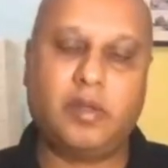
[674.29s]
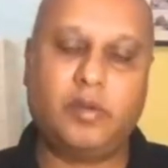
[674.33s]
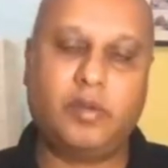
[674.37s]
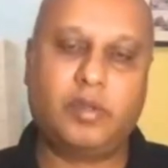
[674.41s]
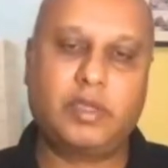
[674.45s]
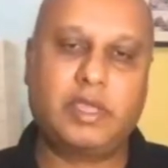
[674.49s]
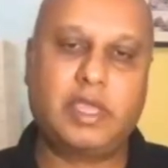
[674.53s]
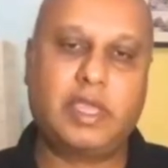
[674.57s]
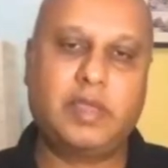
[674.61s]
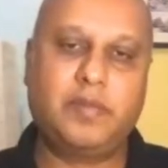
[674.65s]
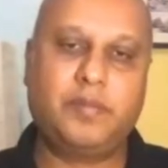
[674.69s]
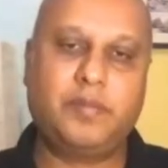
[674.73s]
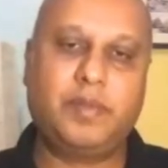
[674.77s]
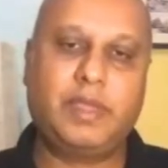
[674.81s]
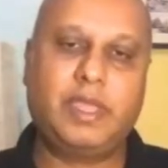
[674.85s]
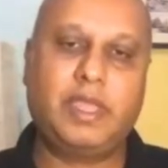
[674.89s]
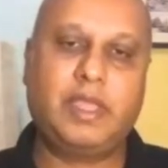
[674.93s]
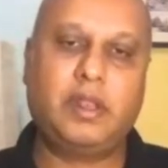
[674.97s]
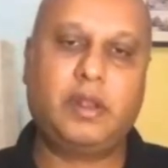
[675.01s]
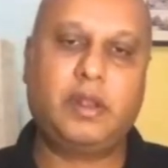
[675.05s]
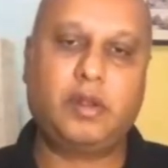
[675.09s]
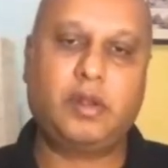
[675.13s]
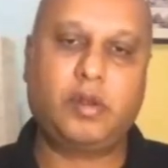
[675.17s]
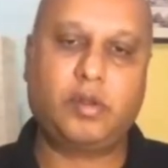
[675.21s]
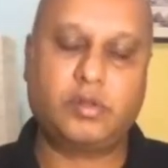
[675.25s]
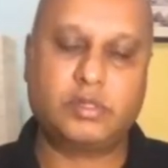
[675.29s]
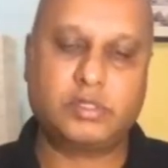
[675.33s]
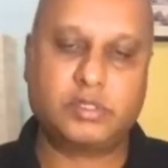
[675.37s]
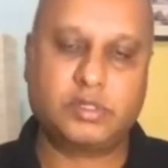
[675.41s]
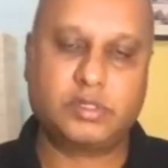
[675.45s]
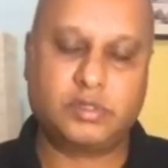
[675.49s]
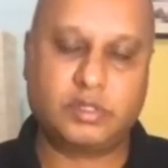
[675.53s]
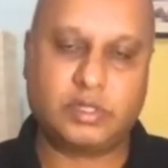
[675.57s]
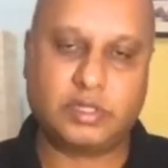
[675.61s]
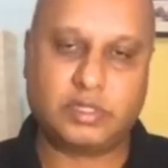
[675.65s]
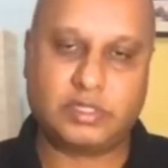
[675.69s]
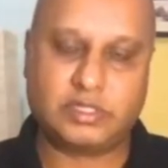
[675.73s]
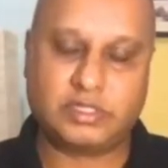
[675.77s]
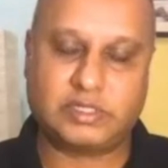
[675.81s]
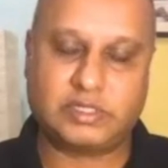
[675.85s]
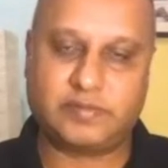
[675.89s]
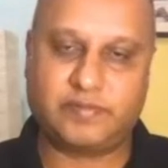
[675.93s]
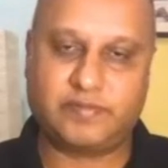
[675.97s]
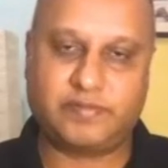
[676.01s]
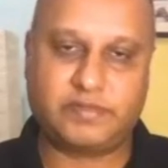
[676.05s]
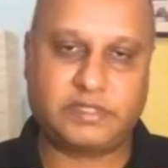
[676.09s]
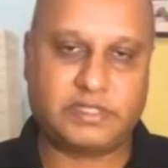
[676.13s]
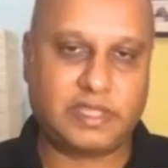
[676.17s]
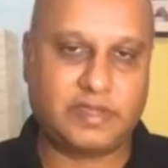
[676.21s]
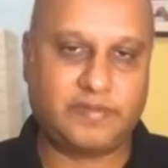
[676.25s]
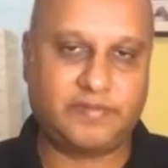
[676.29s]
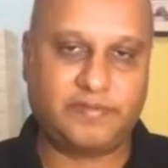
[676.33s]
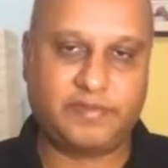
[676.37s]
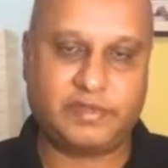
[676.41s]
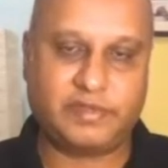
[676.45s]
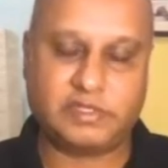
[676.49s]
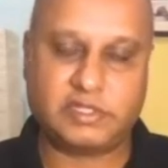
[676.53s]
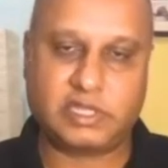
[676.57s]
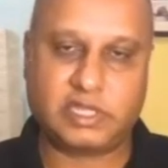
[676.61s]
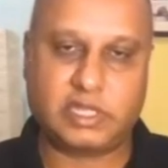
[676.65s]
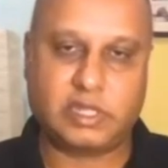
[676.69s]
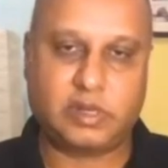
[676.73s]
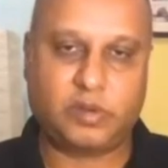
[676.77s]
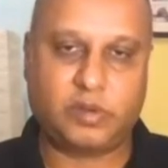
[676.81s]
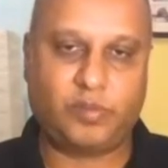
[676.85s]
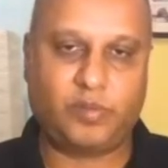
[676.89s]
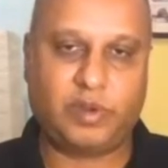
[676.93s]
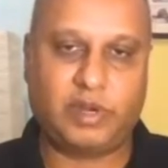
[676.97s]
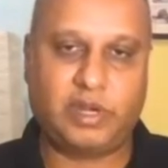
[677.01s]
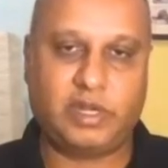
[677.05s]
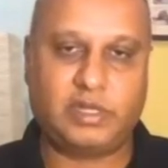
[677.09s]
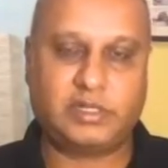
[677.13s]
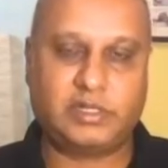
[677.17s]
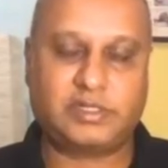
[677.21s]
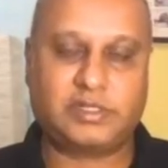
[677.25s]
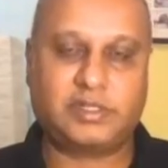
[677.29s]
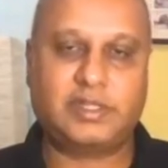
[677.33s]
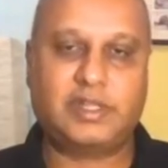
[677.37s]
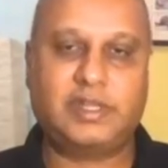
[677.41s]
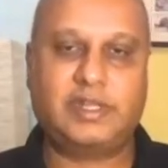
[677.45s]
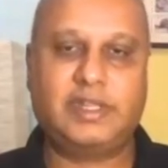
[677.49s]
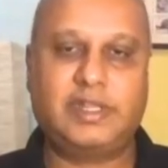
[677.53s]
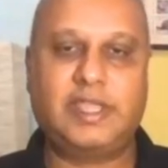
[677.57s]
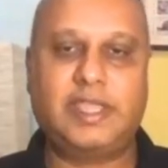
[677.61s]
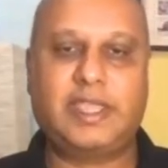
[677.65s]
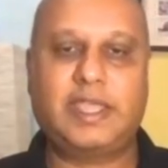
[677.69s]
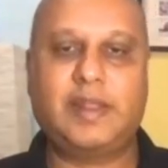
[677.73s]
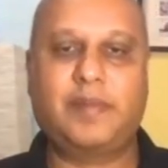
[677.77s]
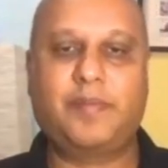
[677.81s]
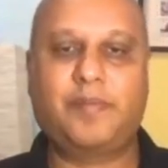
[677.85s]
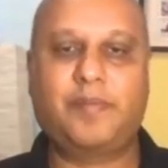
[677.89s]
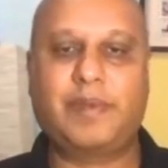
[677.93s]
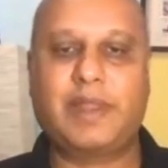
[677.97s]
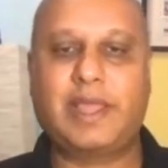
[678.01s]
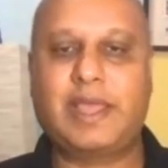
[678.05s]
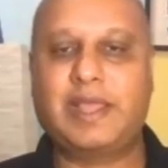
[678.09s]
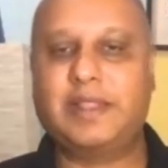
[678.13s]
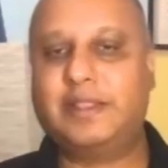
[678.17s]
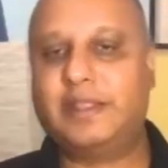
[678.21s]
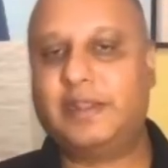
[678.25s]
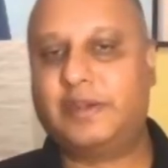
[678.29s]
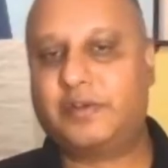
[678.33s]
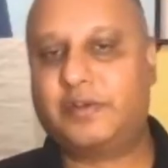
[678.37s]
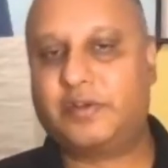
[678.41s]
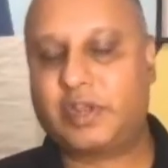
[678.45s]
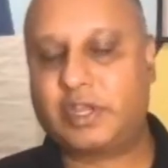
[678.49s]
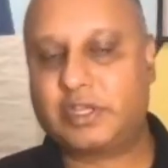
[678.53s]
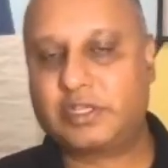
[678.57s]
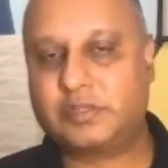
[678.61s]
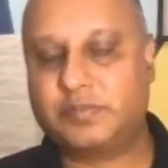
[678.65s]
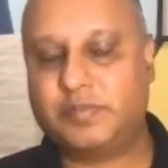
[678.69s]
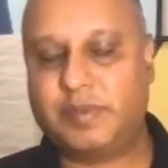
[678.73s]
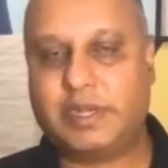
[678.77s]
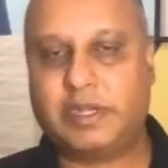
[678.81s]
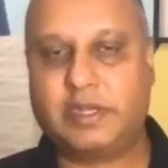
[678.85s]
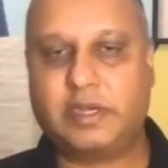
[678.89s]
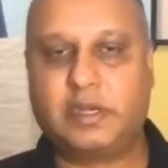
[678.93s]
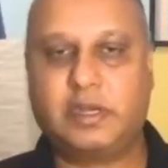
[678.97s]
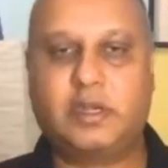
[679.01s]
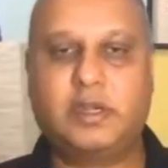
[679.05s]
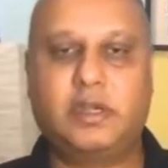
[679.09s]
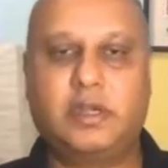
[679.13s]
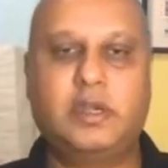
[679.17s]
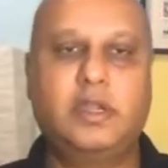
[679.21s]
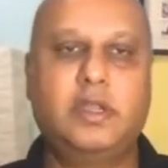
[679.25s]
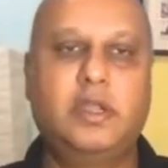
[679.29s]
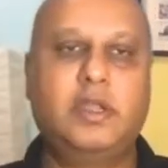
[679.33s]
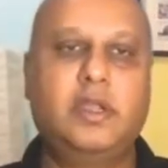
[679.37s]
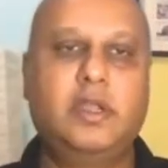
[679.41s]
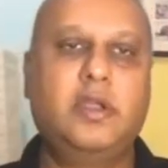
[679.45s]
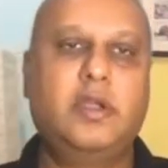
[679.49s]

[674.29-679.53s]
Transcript: they are now looking being close to the same physical world so that they can plan their trucks better